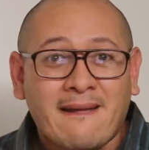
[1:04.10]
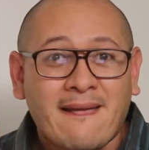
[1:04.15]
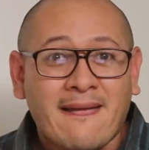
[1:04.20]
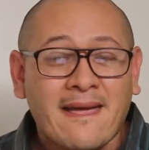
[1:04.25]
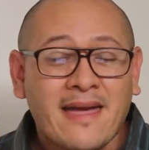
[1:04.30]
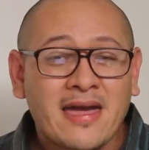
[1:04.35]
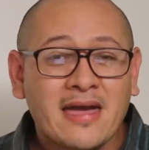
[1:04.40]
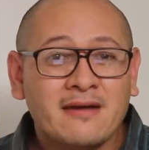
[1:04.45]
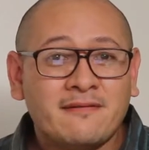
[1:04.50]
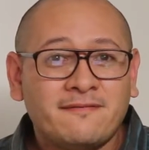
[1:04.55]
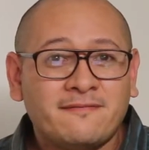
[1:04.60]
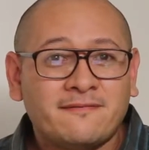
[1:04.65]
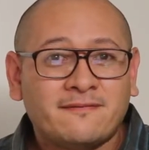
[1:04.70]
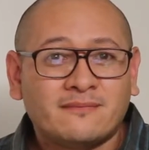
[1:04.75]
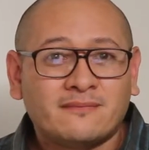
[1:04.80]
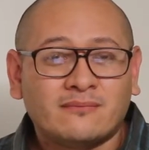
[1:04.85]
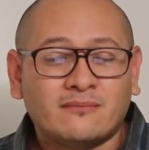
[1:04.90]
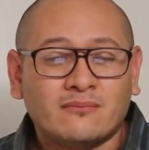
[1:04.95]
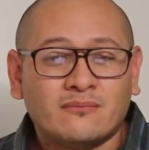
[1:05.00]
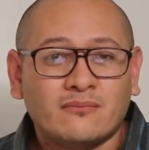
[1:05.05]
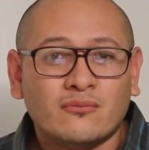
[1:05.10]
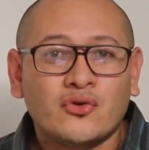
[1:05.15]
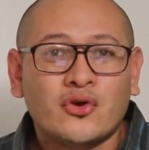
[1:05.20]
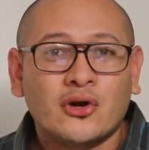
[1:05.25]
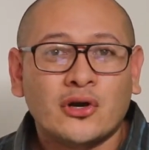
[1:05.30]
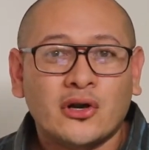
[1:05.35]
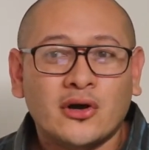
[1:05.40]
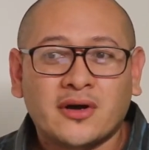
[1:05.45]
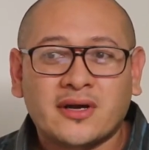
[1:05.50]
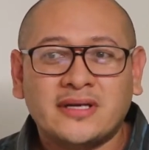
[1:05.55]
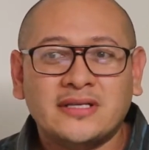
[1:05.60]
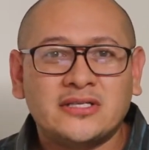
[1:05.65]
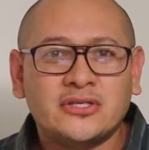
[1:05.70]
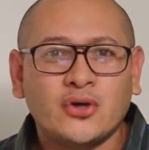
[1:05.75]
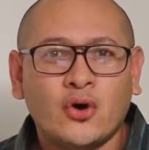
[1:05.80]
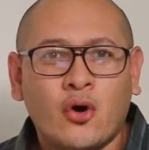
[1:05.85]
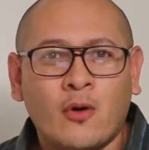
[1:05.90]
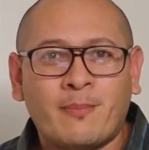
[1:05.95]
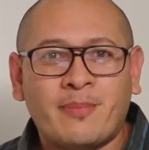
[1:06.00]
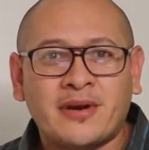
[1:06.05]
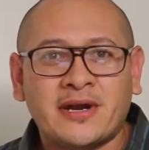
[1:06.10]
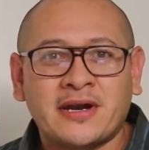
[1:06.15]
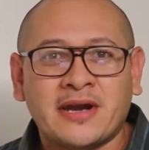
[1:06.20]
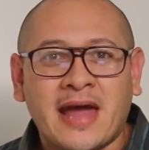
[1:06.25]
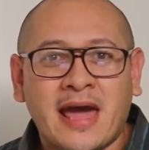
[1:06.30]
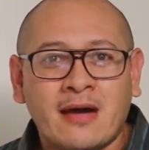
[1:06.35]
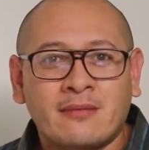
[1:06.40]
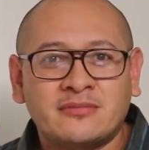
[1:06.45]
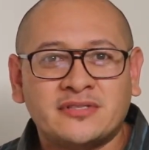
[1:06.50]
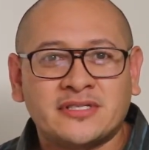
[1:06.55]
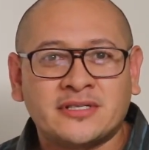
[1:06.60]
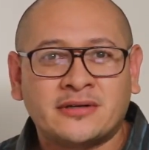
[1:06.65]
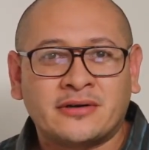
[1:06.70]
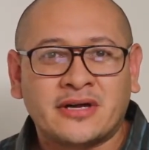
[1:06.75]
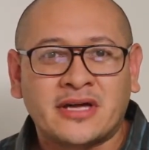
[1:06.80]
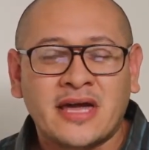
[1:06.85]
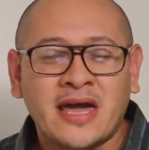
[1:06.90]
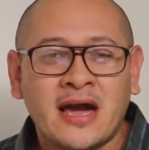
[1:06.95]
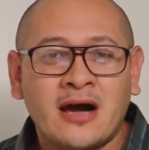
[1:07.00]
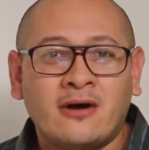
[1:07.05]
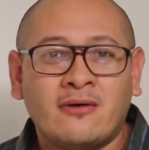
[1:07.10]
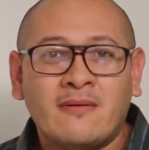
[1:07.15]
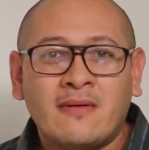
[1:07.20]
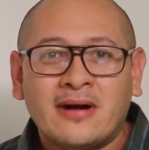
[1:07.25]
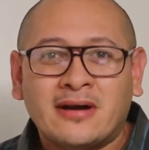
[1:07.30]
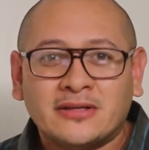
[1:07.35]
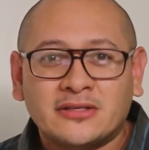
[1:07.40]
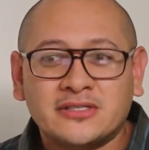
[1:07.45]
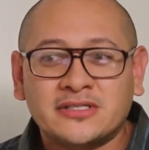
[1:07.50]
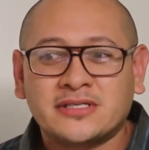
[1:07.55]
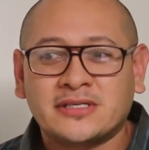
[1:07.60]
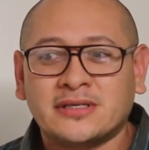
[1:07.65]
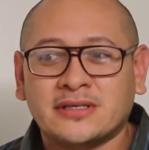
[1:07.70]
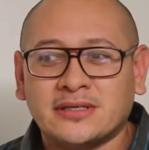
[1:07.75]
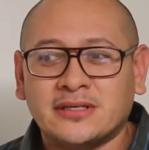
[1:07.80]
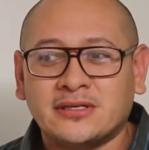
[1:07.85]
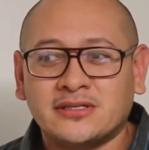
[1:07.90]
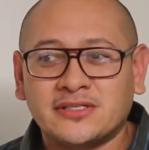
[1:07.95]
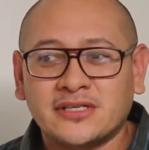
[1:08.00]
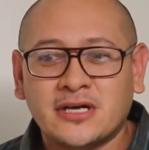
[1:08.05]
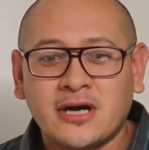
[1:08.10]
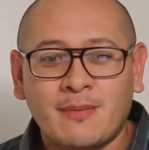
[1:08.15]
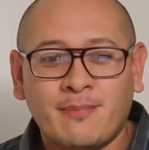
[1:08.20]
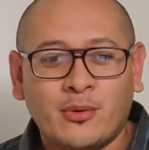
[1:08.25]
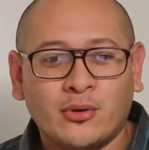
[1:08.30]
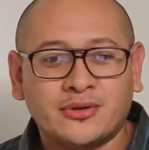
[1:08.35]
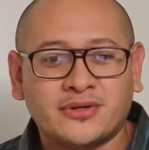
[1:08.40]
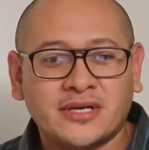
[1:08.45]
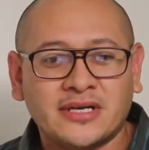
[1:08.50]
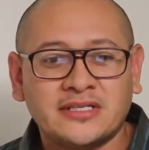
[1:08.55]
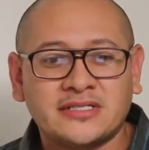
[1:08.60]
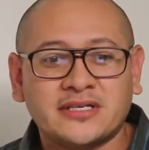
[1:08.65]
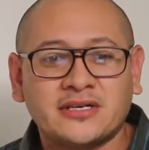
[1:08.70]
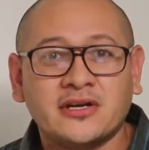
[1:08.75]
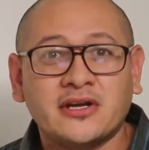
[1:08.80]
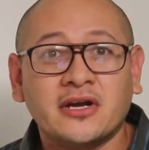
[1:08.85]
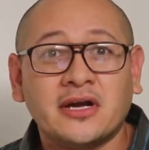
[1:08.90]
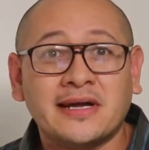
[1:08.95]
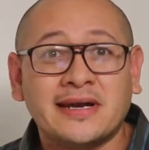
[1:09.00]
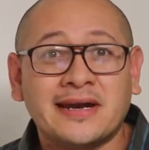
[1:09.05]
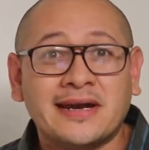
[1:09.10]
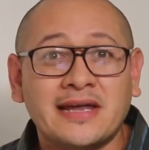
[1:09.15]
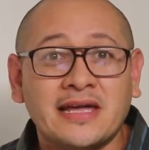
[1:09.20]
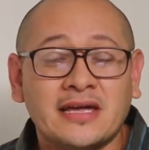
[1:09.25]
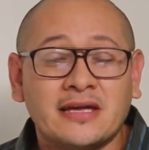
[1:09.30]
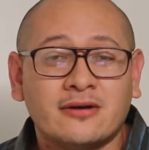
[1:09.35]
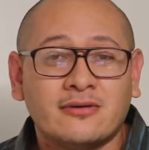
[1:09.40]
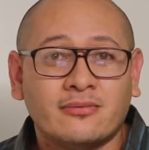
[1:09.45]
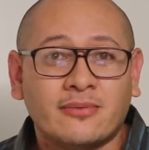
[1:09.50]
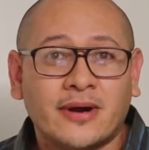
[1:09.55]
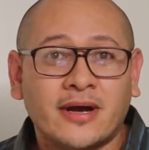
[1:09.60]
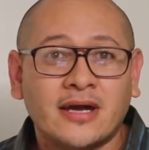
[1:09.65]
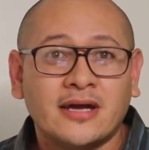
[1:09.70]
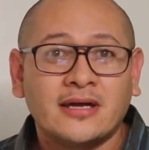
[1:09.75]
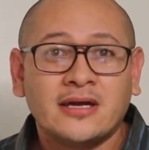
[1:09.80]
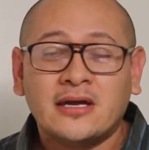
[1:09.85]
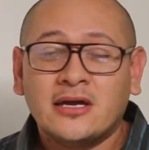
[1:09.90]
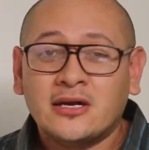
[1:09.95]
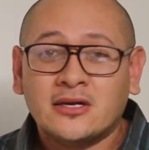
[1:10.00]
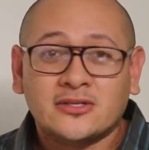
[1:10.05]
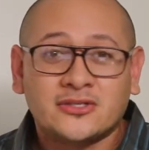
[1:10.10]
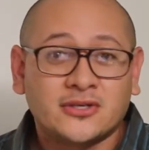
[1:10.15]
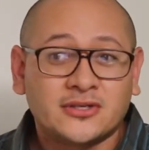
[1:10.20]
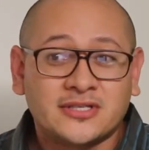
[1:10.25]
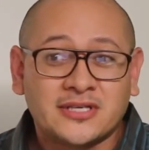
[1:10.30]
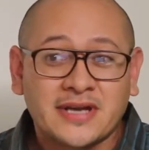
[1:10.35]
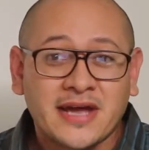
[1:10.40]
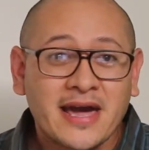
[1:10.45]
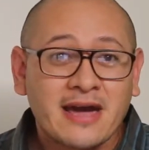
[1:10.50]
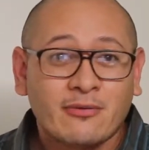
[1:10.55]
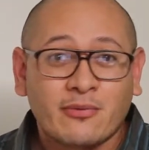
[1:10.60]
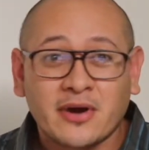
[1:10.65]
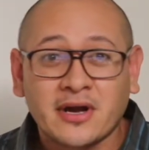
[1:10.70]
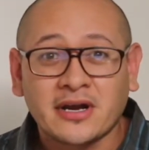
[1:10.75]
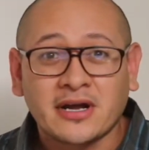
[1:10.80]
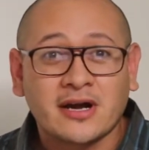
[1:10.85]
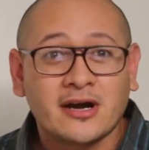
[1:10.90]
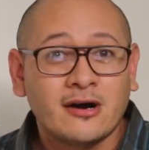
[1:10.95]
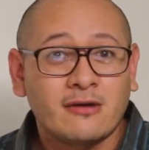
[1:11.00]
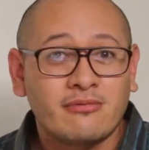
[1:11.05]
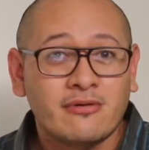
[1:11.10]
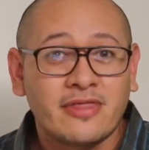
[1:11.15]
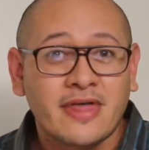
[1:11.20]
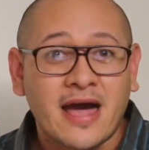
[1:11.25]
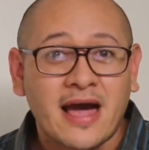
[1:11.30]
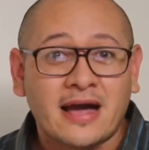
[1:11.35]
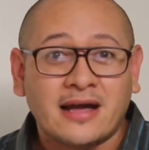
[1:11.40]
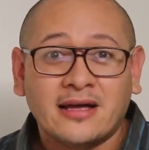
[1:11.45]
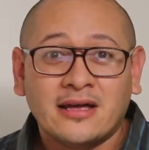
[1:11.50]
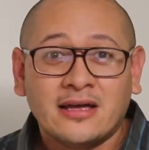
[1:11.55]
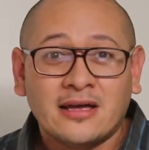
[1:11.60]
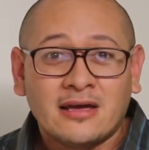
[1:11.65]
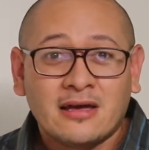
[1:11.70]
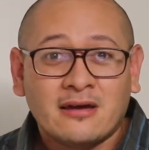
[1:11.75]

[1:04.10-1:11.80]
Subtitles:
if you're looking to open an Amazon account, there's a couple of things that you're gonna need, right? So today we're gonna cover that.